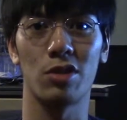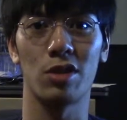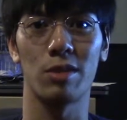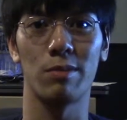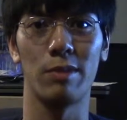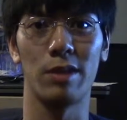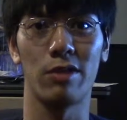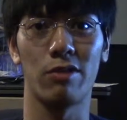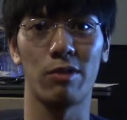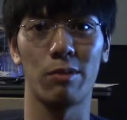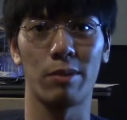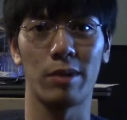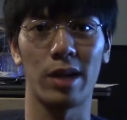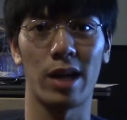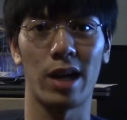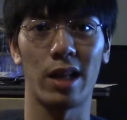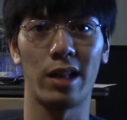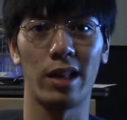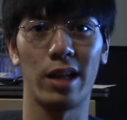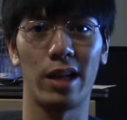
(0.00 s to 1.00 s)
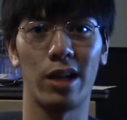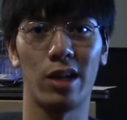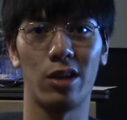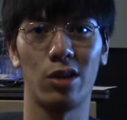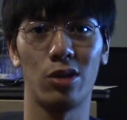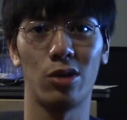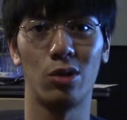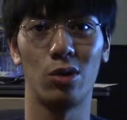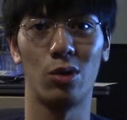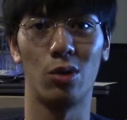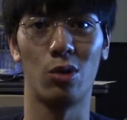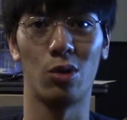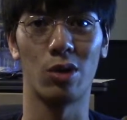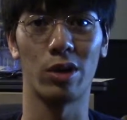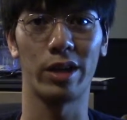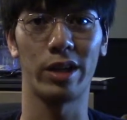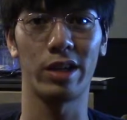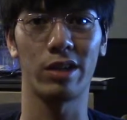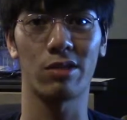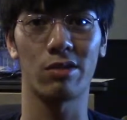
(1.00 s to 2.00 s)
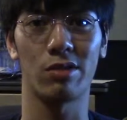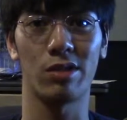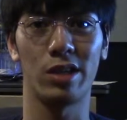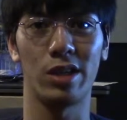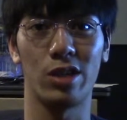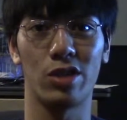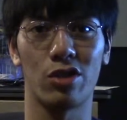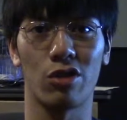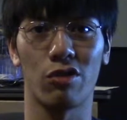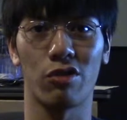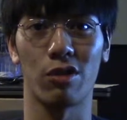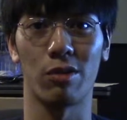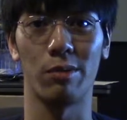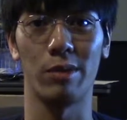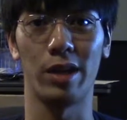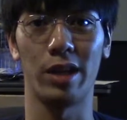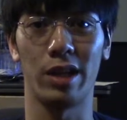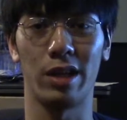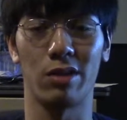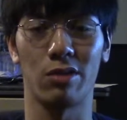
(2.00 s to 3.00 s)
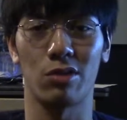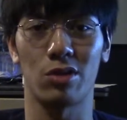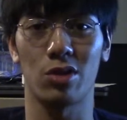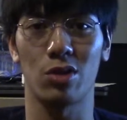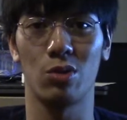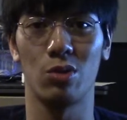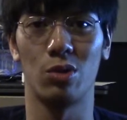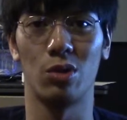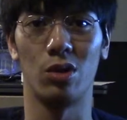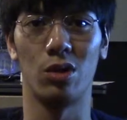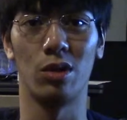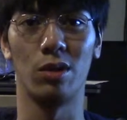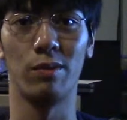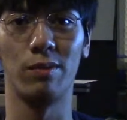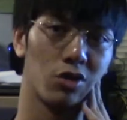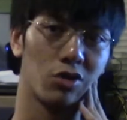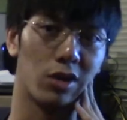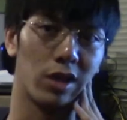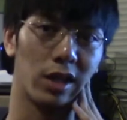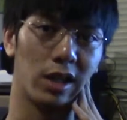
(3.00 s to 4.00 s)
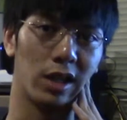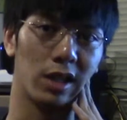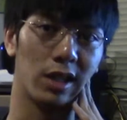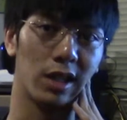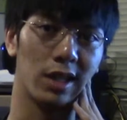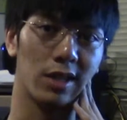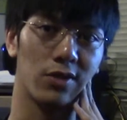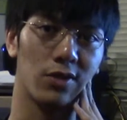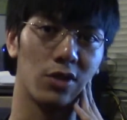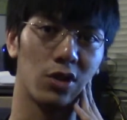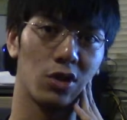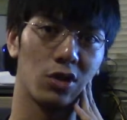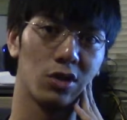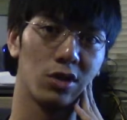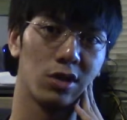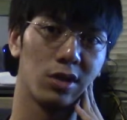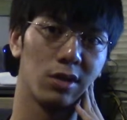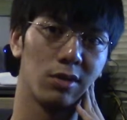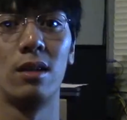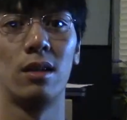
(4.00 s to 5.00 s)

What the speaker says: Smith from Galileo, or any other teacher from any other school, try it in class first.